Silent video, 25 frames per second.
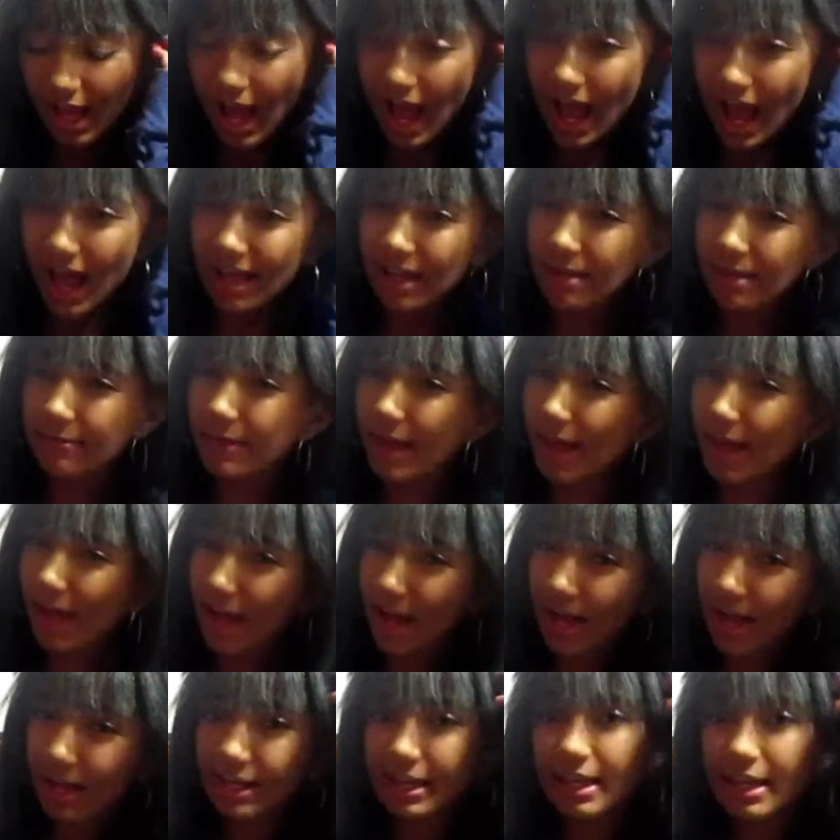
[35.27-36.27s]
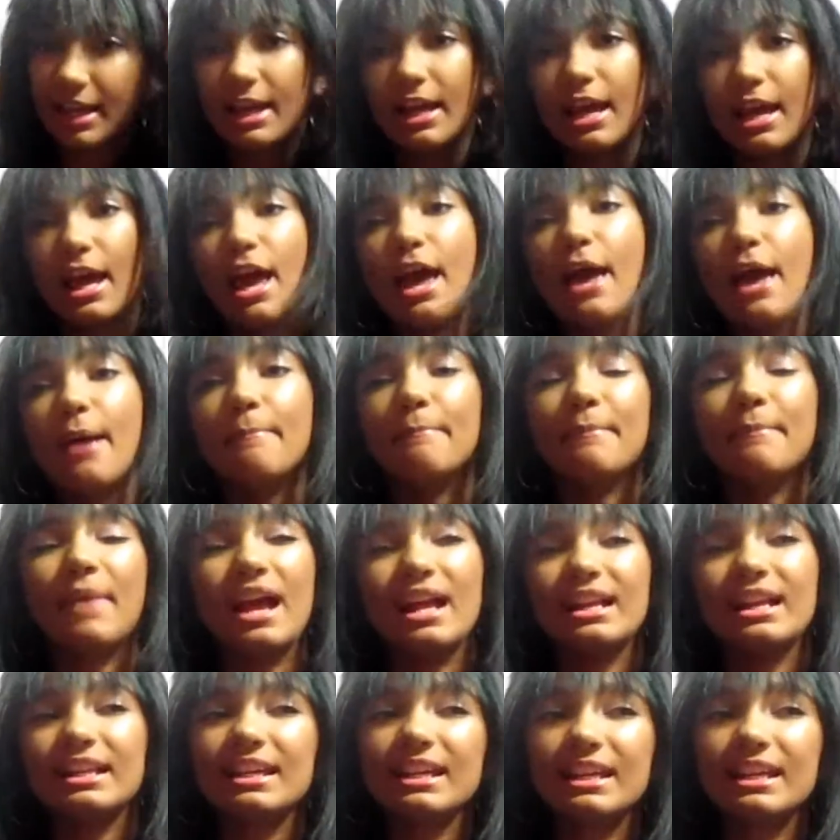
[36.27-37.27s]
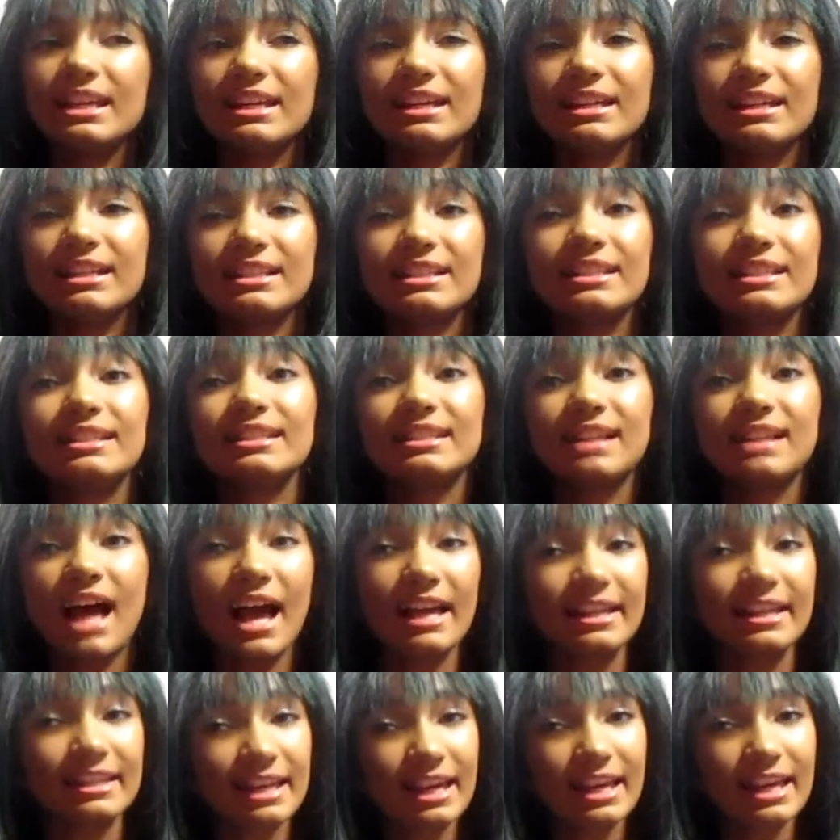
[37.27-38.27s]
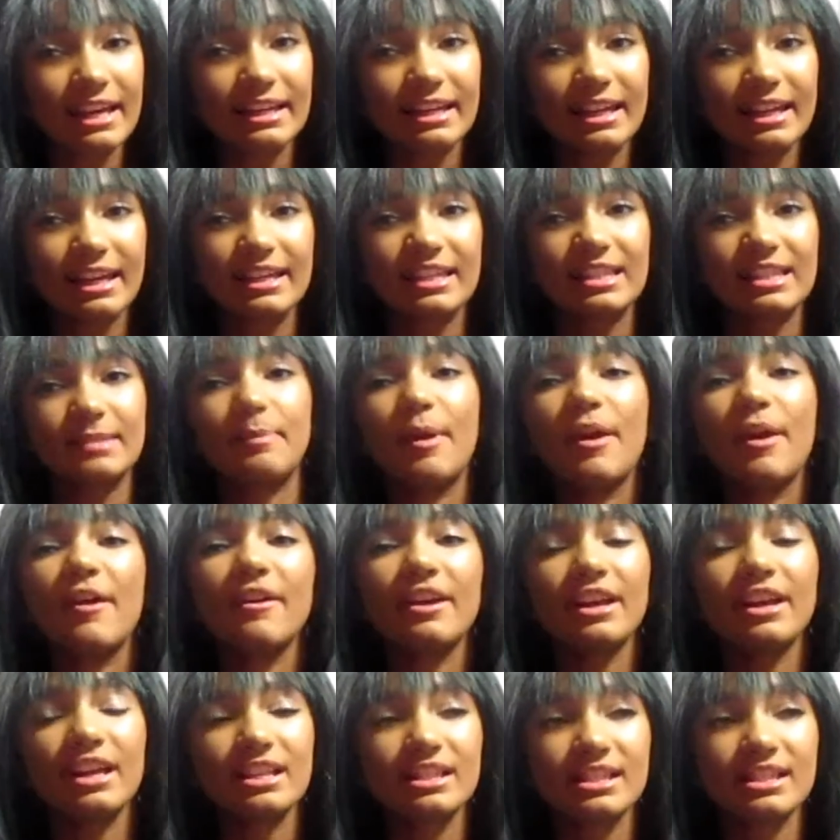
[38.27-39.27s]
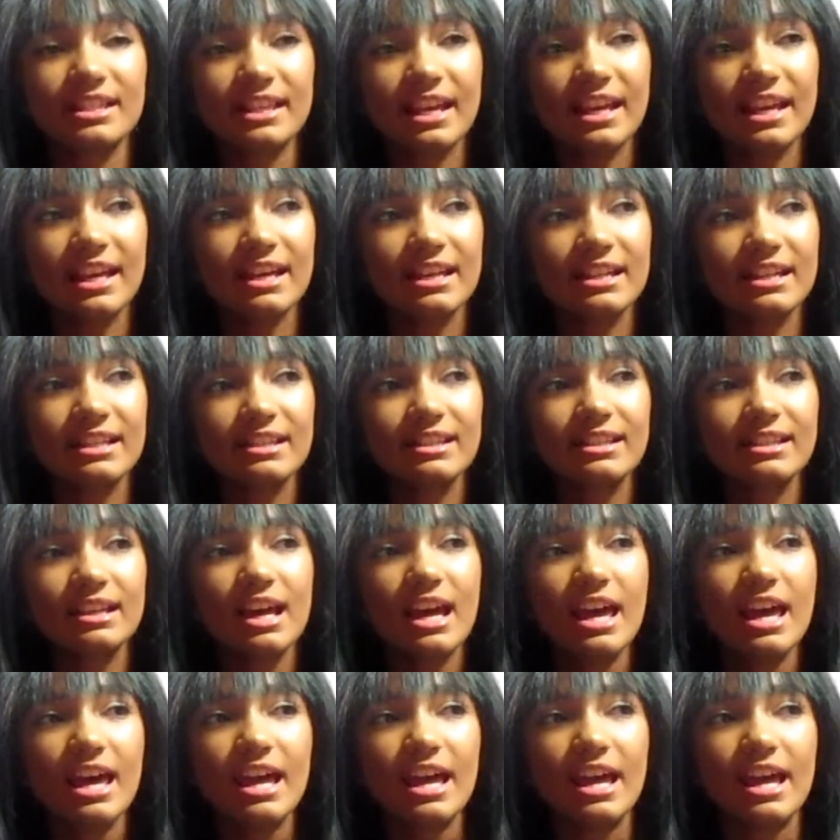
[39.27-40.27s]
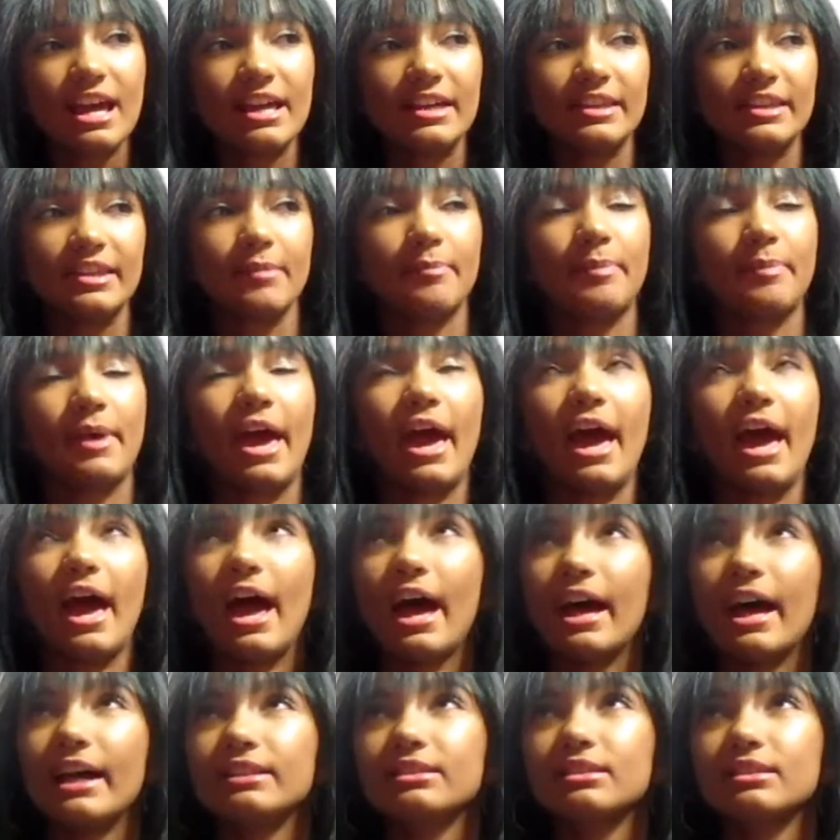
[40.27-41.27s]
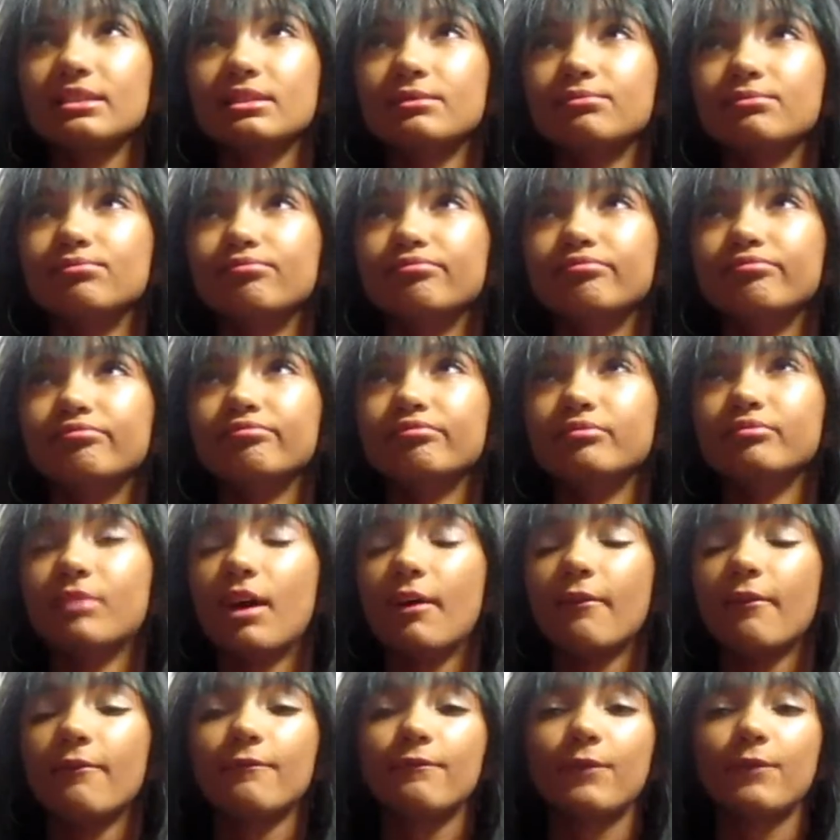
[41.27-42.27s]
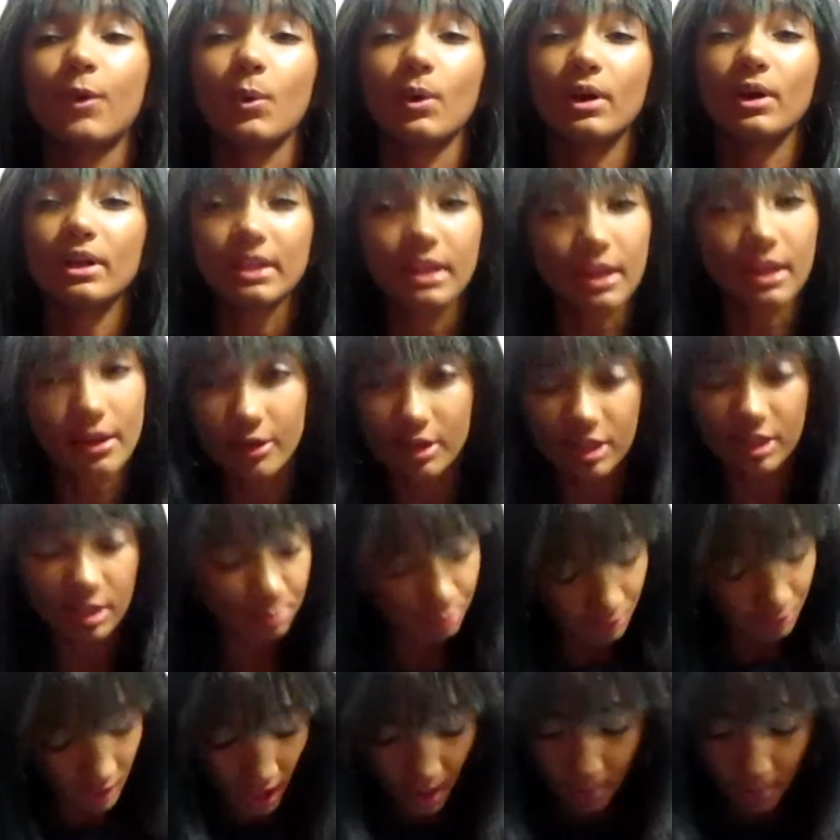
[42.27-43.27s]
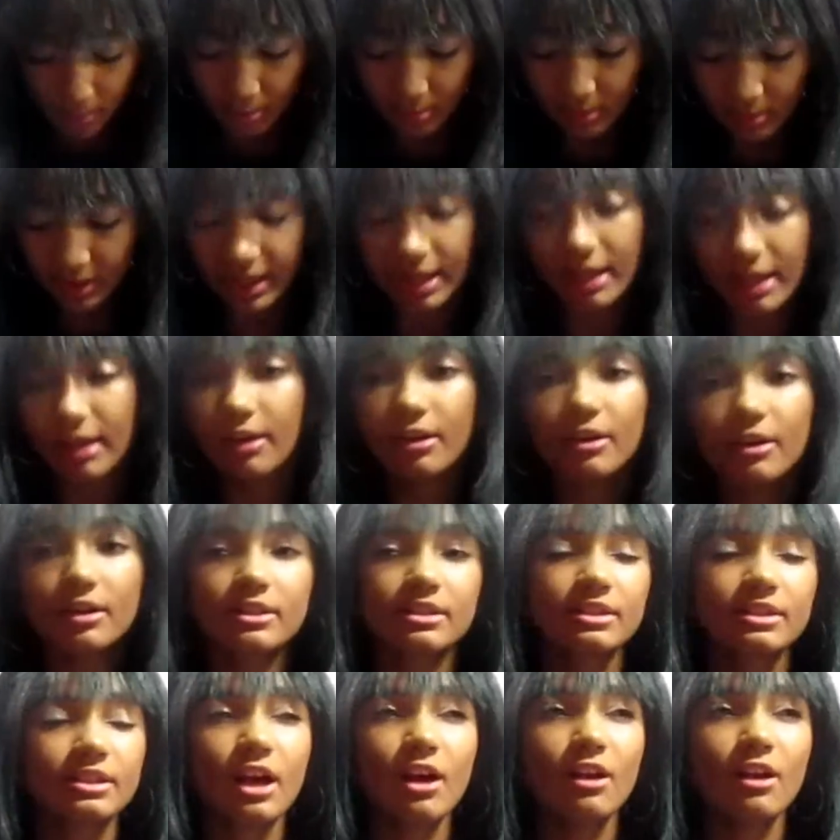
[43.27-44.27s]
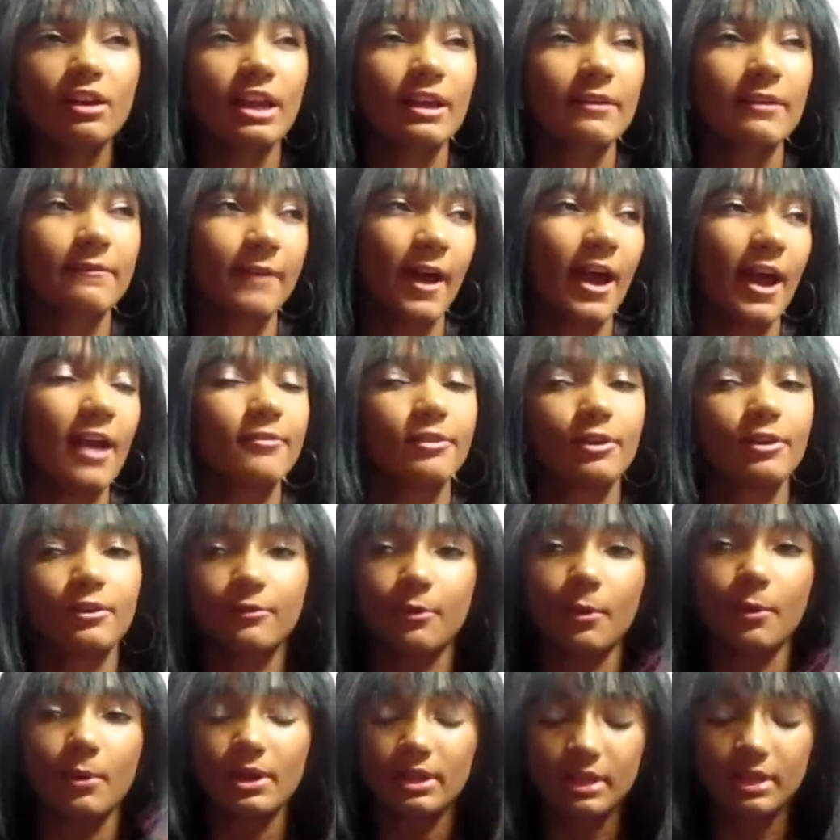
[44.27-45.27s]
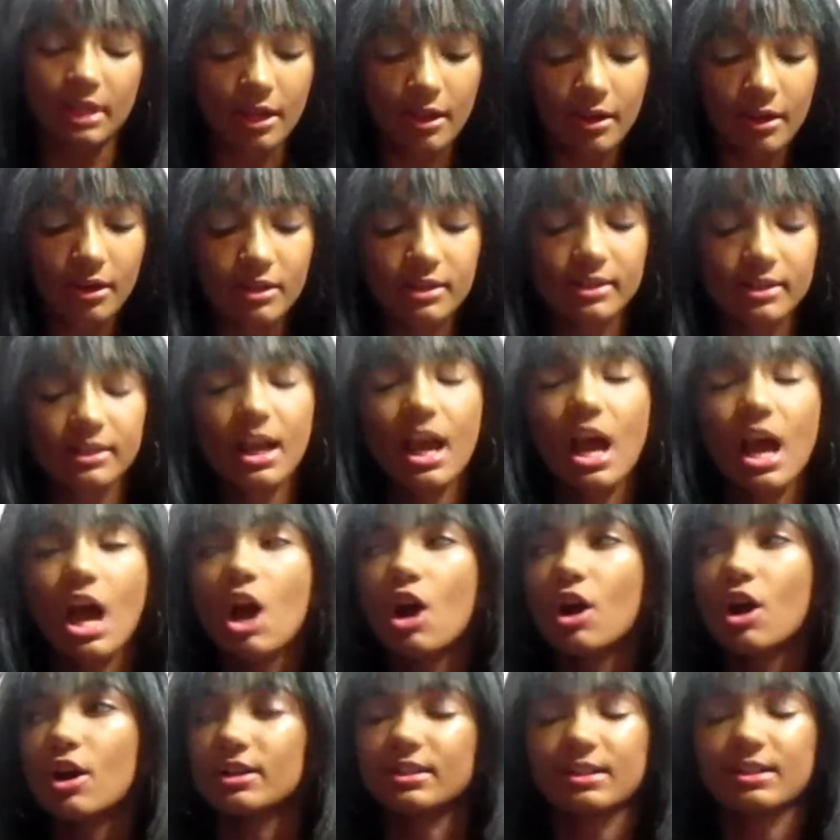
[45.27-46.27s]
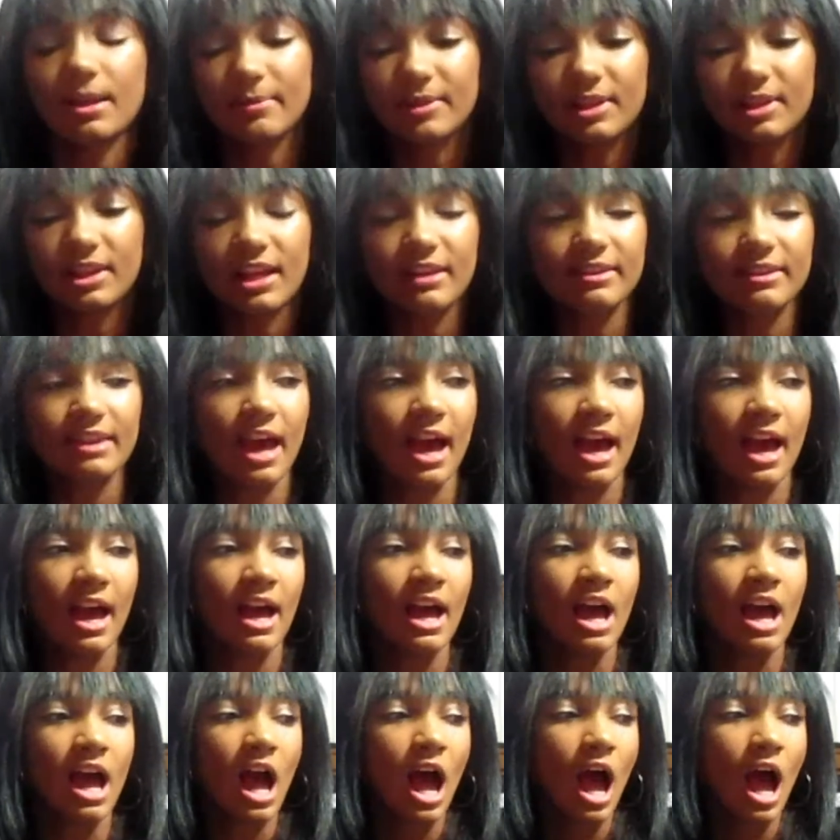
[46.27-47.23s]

I have had many psychic experiences in the past four years probably or so, like five or four years or something like that.